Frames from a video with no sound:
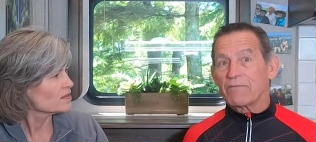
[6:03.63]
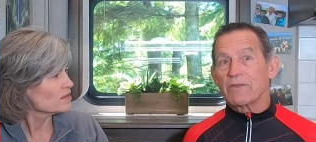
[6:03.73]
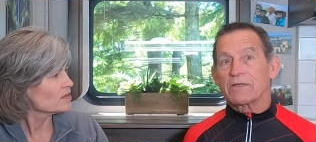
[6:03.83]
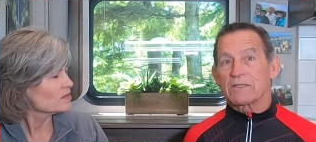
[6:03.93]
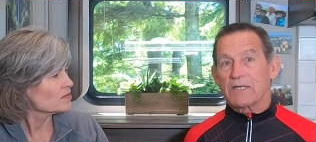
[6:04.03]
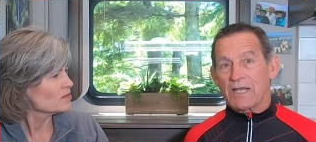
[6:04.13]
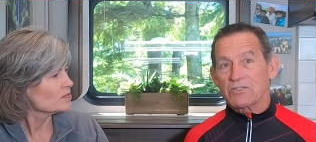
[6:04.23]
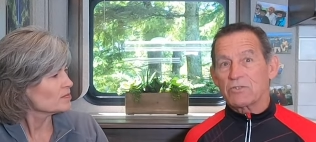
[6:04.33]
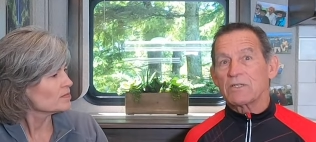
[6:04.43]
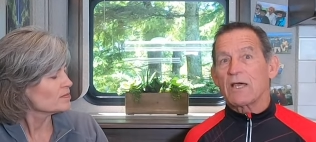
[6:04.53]
Speaker 1: of the
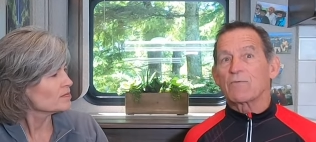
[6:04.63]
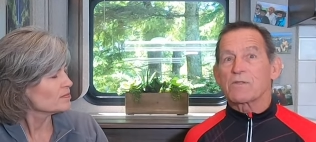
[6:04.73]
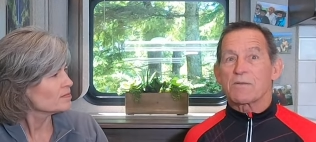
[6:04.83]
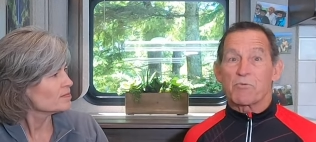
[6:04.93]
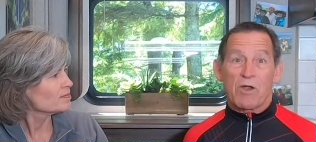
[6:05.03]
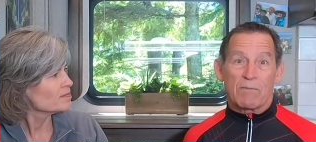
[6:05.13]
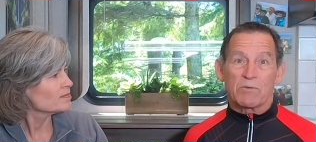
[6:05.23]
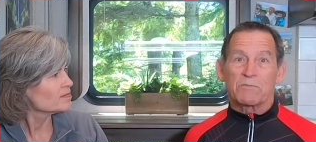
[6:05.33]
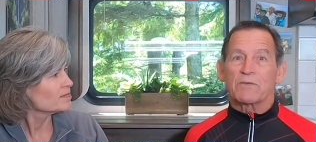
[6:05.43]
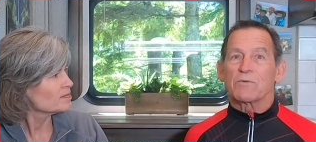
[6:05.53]
connection. That was the
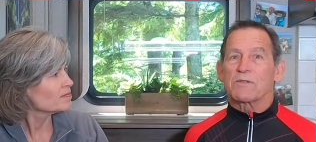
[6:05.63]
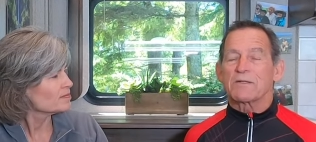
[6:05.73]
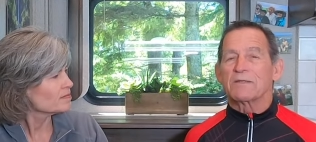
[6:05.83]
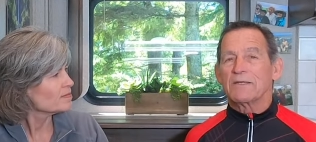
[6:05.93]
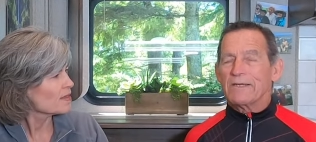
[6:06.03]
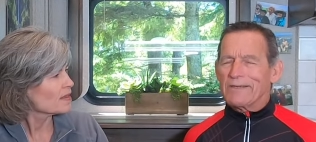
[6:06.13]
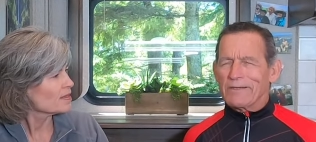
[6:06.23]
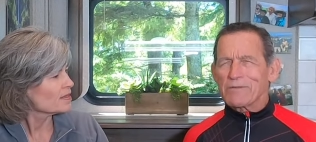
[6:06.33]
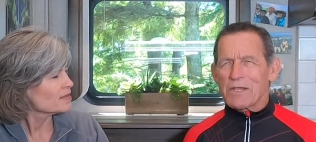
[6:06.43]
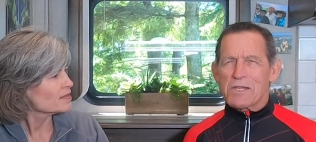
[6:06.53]
problem. It was a it
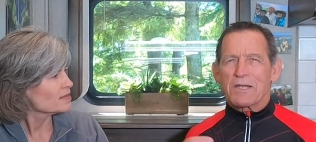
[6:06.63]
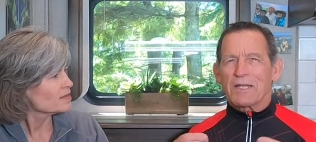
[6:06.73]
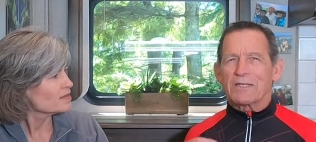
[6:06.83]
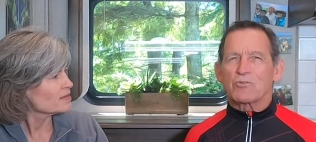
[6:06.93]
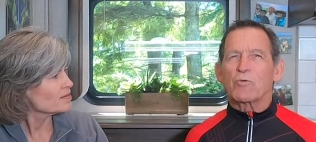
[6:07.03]
was a slight